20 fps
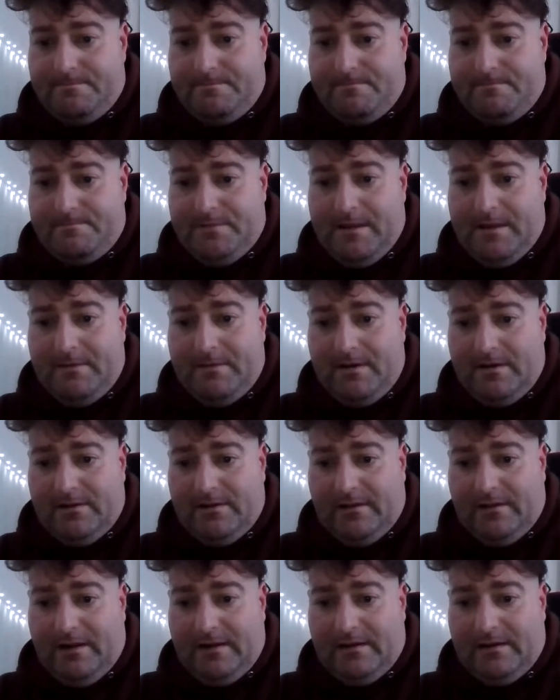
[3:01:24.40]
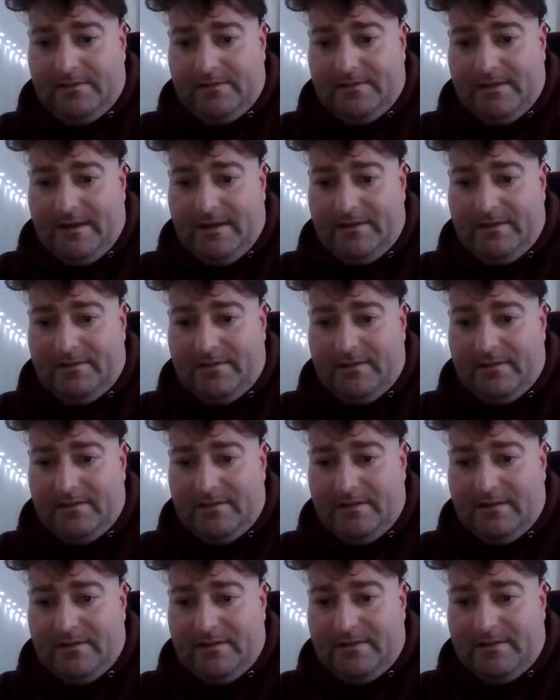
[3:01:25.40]
people in the states,
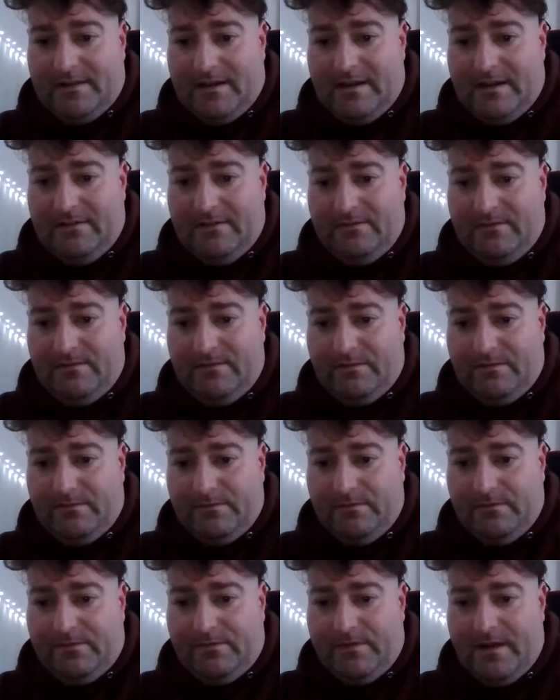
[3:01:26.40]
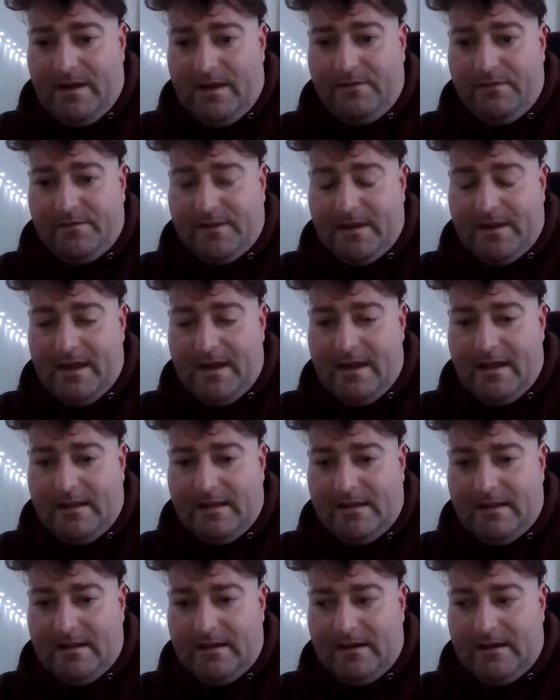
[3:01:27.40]
they say with healthcare
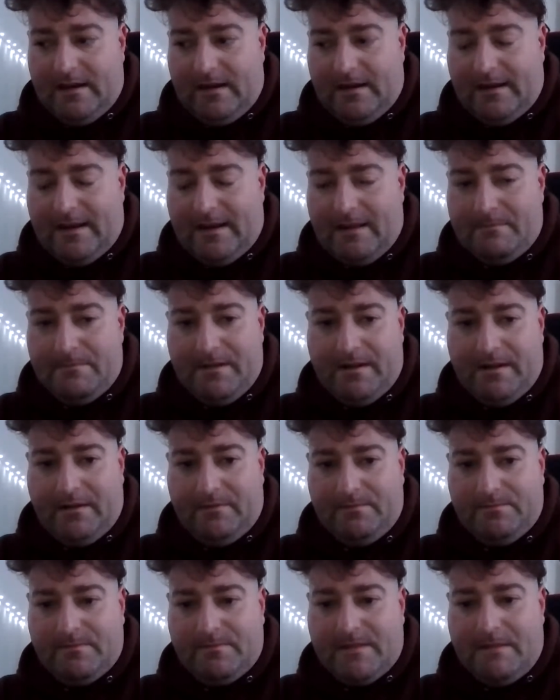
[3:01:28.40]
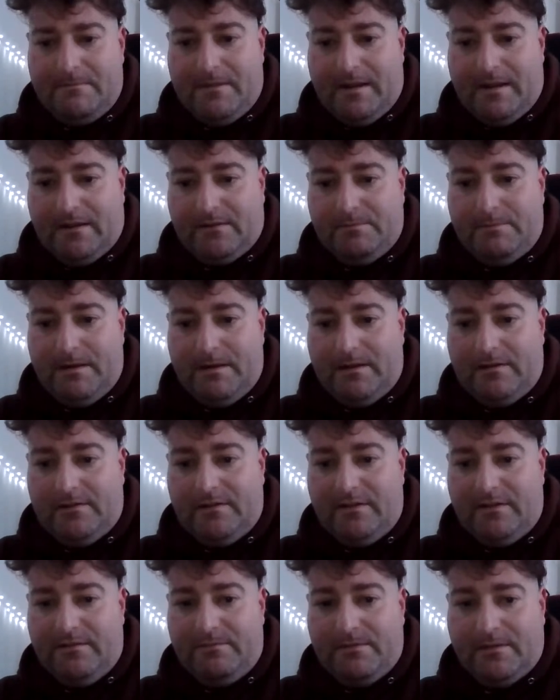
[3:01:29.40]
that it can be
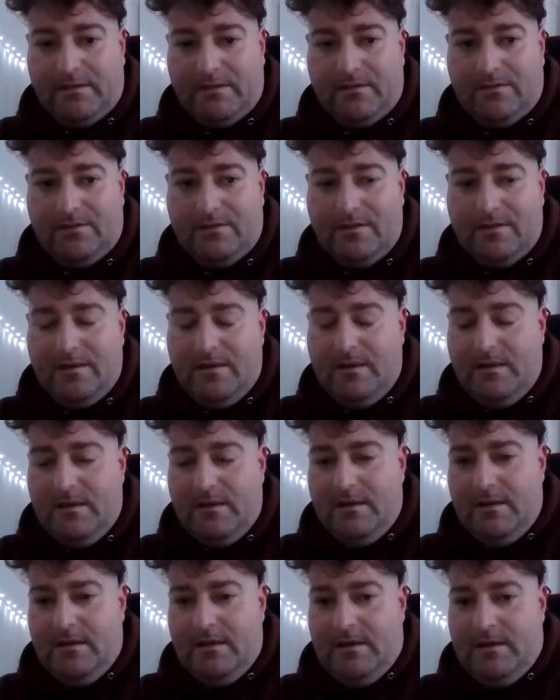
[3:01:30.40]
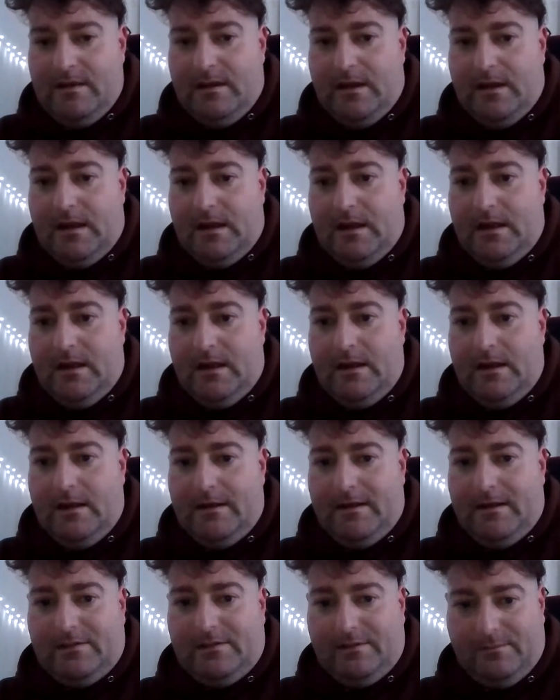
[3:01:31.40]
expensive because
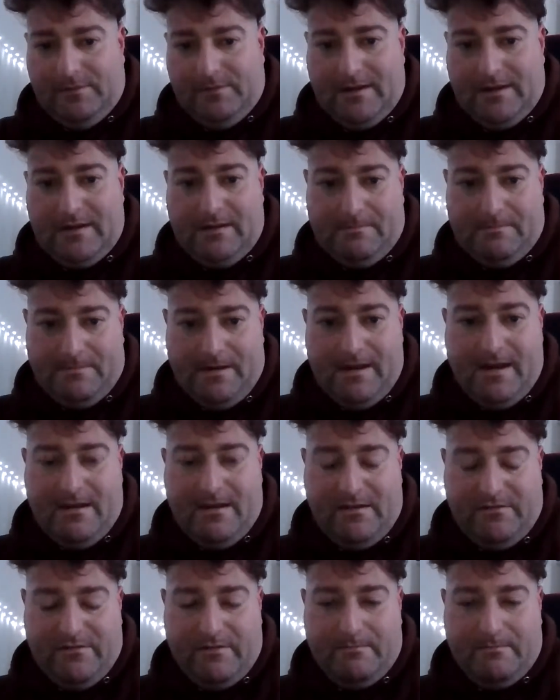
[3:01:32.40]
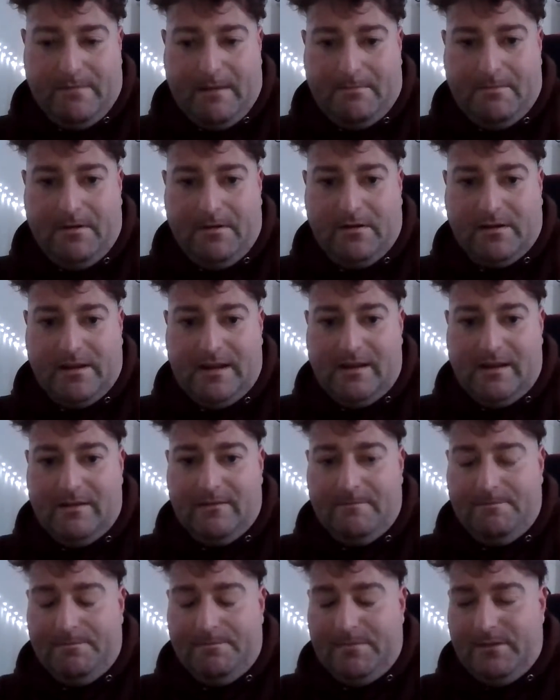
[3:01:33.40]
that's something that you pay out your own back pocket.
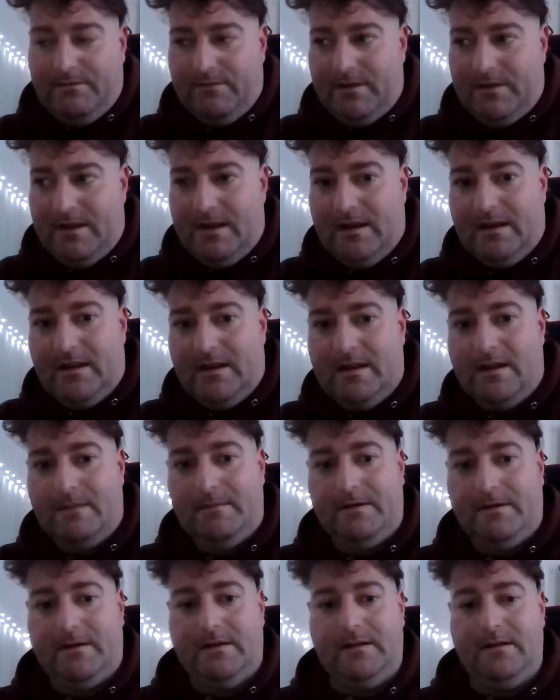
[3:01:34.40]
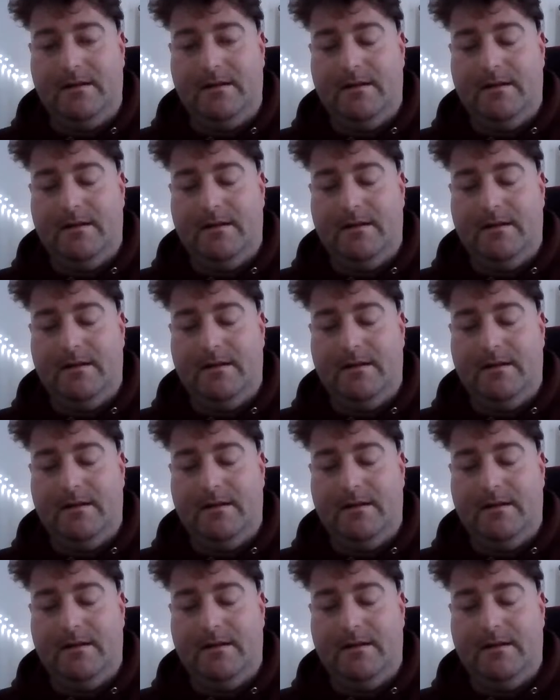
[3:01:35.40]
Really, I mean,